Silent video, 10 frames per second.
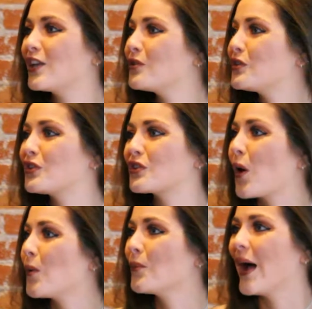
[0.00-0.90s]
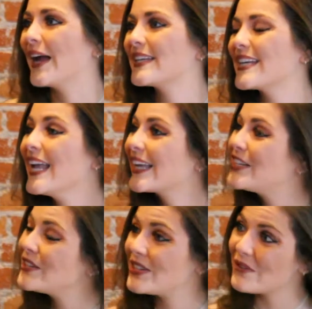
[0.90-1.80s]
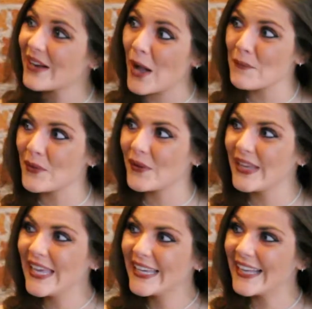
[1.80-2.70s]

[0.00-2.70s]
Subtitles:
Thank you so much. Could you do a couple